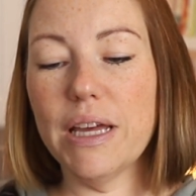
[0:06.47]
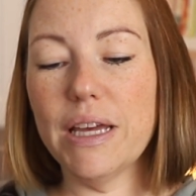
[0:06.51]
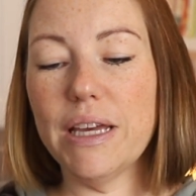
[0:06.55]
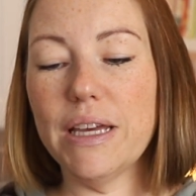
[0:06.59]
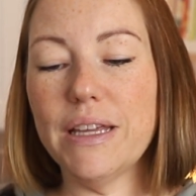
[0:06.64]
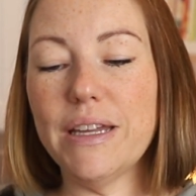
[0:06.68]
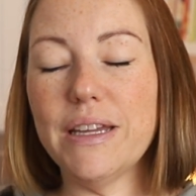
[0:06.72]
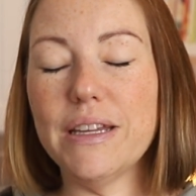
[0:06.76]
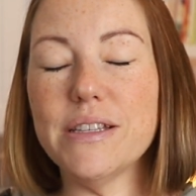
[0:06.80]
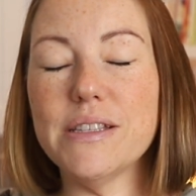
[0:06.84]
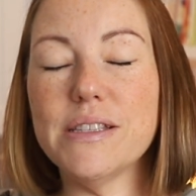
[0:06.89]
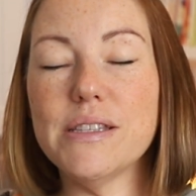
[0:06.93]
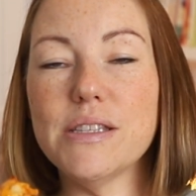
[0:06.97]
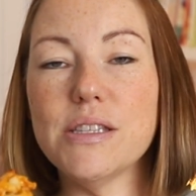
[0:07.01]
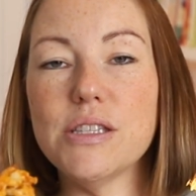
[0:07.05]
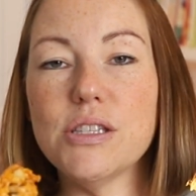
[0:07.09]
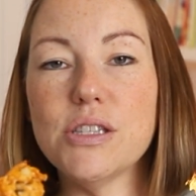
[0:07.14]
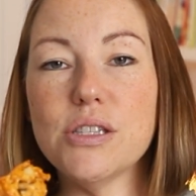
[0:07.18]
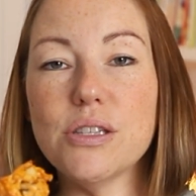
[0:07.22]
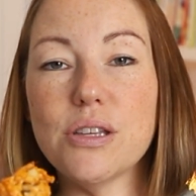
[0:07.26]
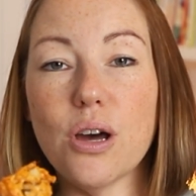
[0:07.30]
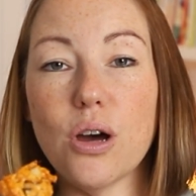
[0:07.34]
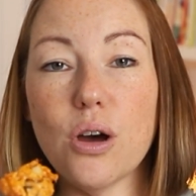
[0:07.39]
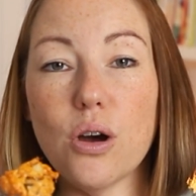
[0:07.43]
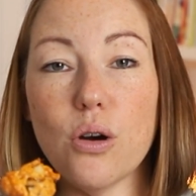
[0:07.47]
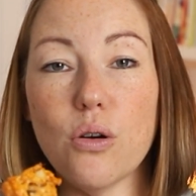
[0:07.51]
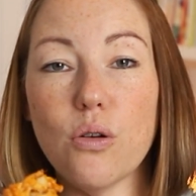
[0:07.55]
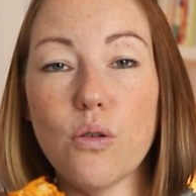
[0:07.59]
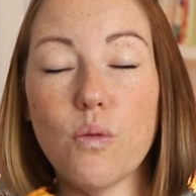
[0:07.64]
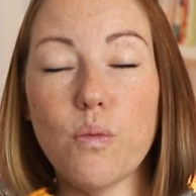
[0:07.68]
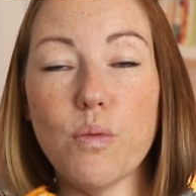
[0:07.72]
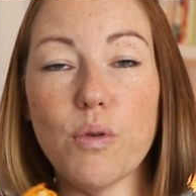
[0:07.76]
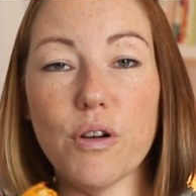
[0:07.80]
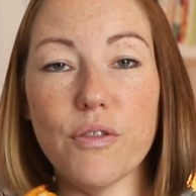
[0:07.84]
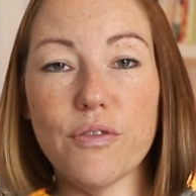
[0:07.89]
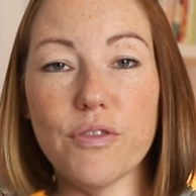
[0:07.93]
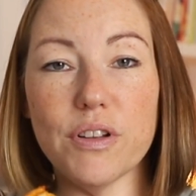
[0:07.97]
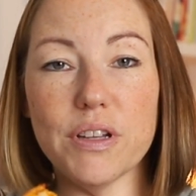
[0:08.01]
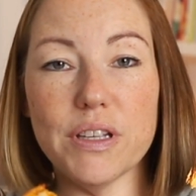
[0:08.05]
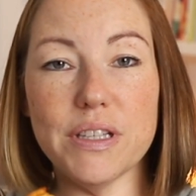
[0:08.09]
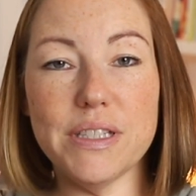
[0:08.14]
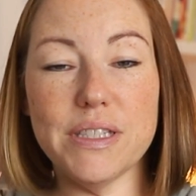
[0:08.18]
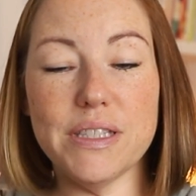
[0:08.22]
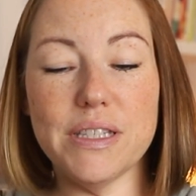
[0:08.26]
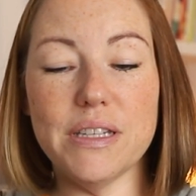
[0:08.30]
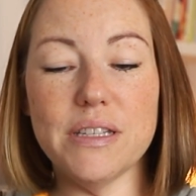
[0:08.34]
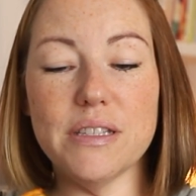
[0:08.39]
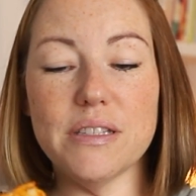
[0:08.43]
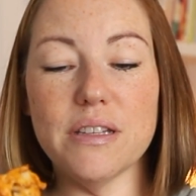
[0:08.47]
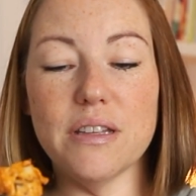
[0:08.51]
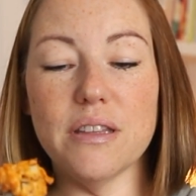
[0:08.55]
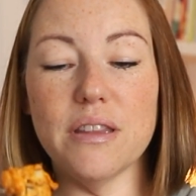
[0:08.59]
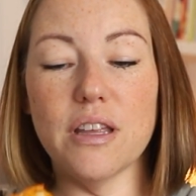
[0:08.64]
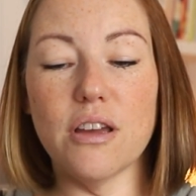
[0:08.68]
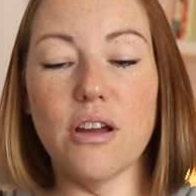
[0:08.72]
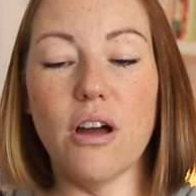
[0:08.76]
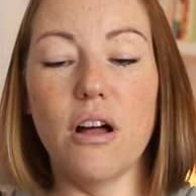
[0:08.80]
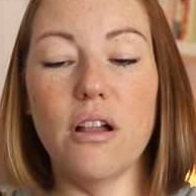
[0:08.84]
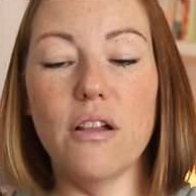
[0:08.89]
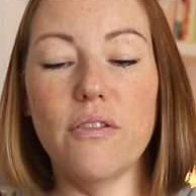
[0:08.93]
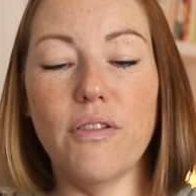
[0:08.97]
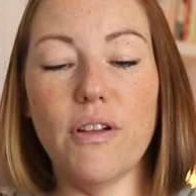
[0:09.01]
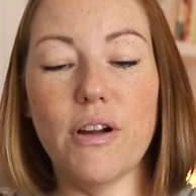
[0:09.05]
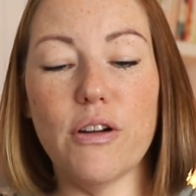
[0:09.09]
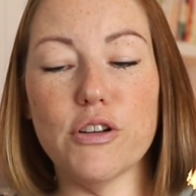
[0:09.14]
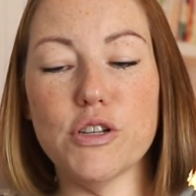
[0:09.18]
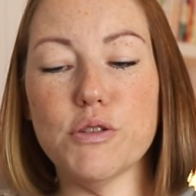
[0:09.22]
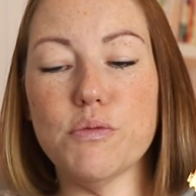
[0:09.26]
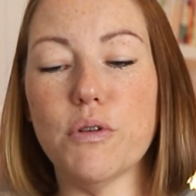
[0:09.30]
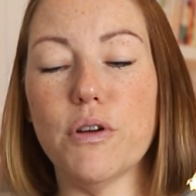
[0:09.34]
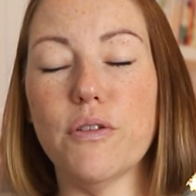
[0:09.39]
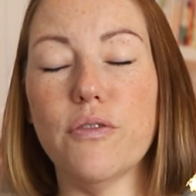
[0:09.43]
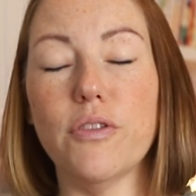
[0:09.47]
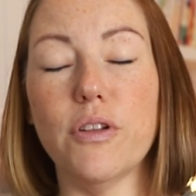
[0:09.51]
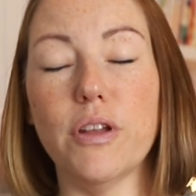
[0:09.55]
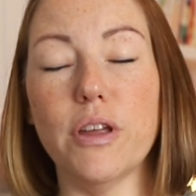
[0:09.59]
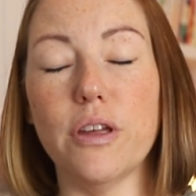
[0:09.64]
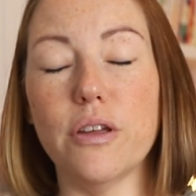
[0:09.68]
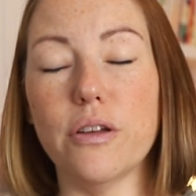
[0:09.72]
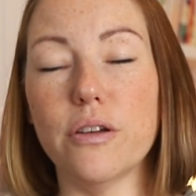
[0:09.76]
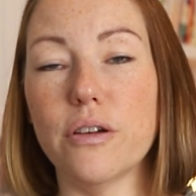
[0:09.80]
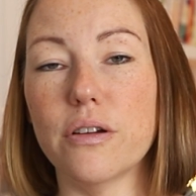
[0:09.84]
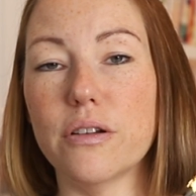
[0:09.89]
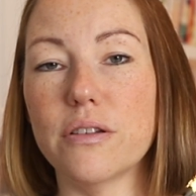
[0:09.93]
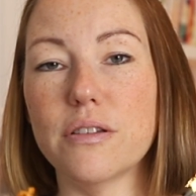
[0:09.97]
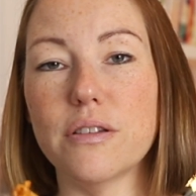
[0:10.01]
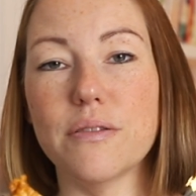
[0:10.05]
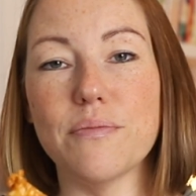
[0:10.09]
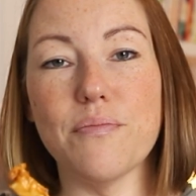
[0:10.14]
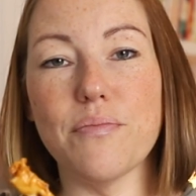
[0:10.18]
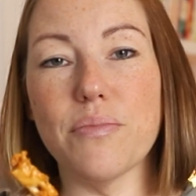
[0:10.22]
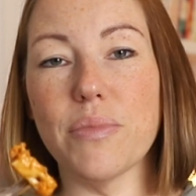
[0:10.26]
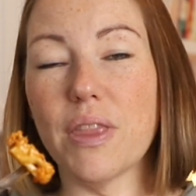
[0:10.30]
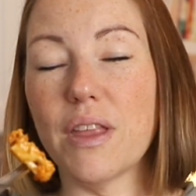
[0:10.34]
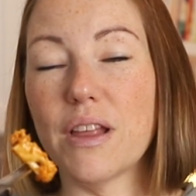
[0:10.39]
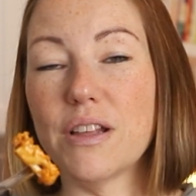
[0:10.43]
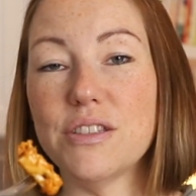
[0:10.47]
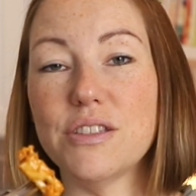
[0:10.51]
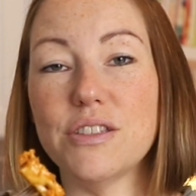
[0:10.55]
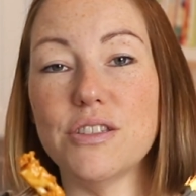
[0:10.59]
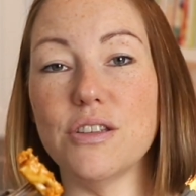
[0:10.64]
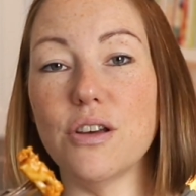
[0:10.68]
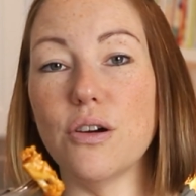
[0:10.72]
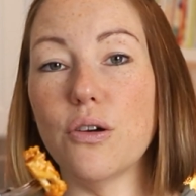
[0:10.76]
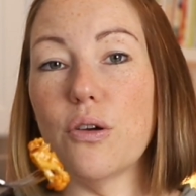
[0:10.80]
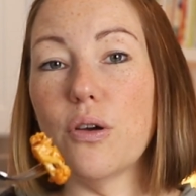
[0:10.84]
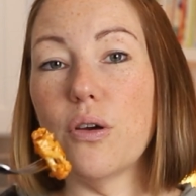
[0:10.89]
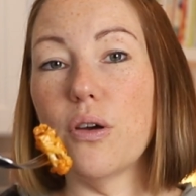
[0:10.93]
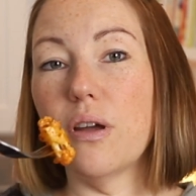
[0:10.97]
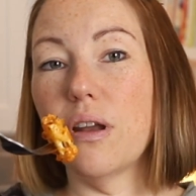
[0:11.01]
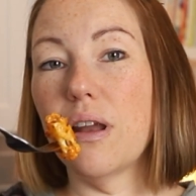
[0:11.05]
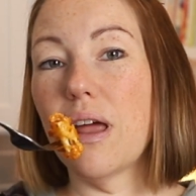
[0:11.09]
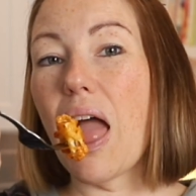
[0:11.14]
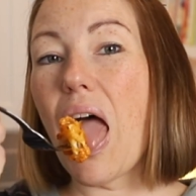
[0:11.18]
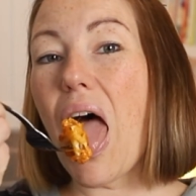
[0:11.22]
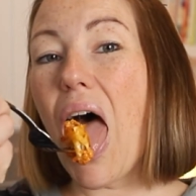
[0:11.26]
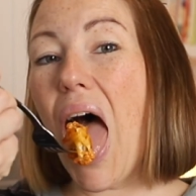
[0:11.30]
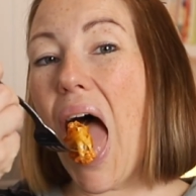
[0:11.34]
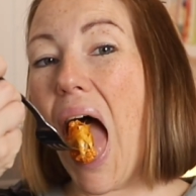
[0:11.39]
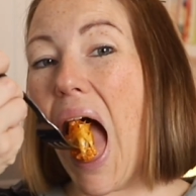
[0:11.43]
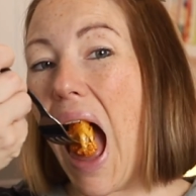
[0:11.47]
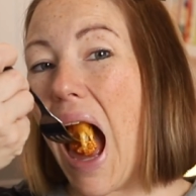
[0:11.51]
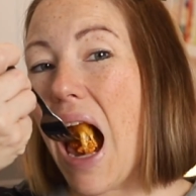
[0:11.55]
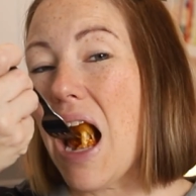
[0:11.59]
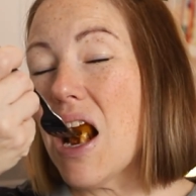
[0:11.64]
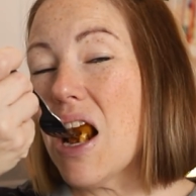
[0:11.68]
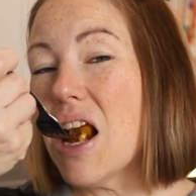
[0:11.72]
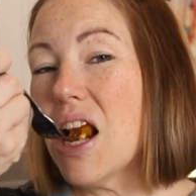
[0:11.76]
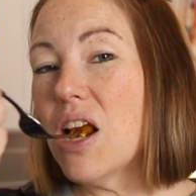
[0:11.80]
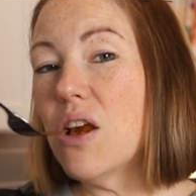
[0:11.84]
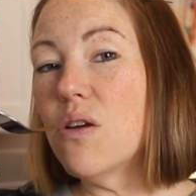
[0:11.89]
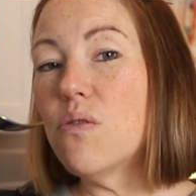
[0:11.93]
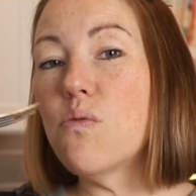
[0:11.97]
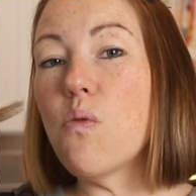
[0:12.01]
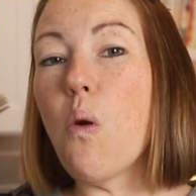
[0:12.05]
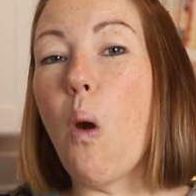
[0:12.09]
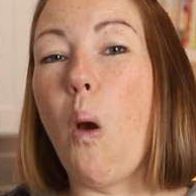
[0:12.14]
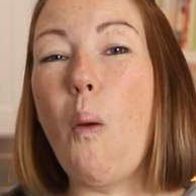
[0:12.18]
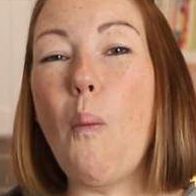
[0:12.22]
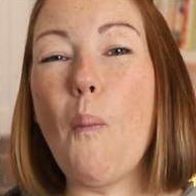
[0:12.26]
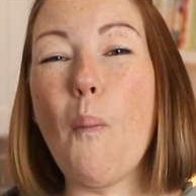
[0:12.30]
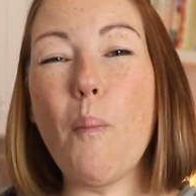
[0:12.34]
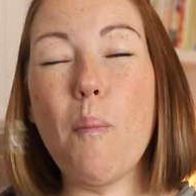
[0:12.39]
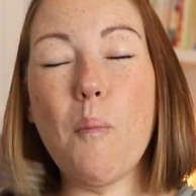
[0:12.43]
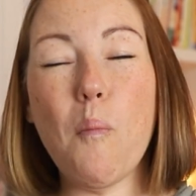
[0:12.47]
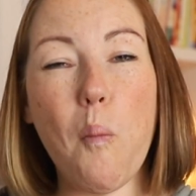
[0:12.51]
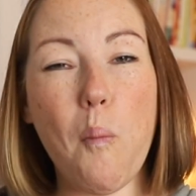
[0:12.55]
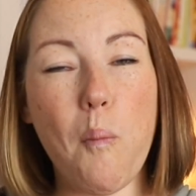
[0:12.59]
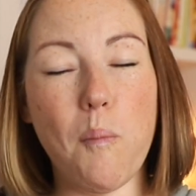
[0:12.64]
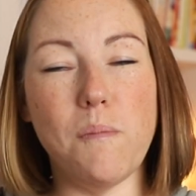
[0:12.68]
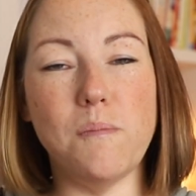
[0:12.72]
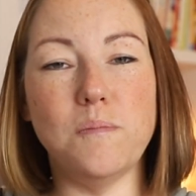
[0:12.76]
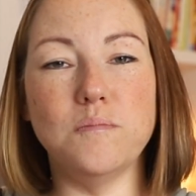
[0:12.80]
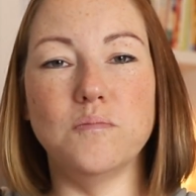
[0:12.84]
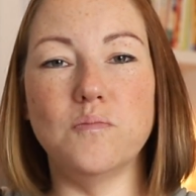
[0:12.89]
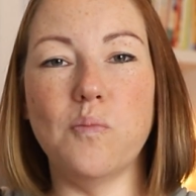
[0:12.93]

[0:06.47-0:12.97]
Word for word: It is so perfectly seasoned. The cauliflower is perfectly cooked. So good. Mm.